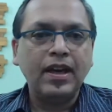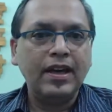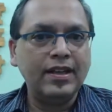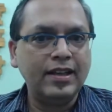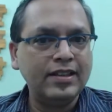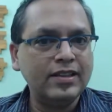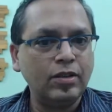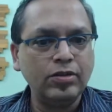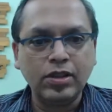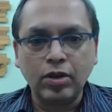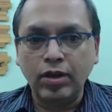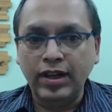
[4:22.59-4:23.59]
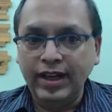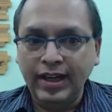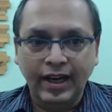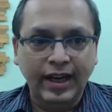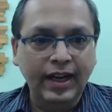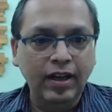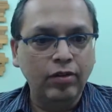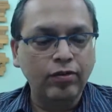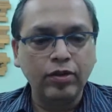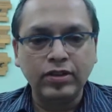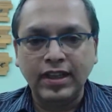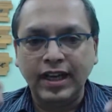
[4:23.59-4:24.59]
and the discounts are already high
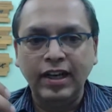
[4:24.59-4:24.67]
of course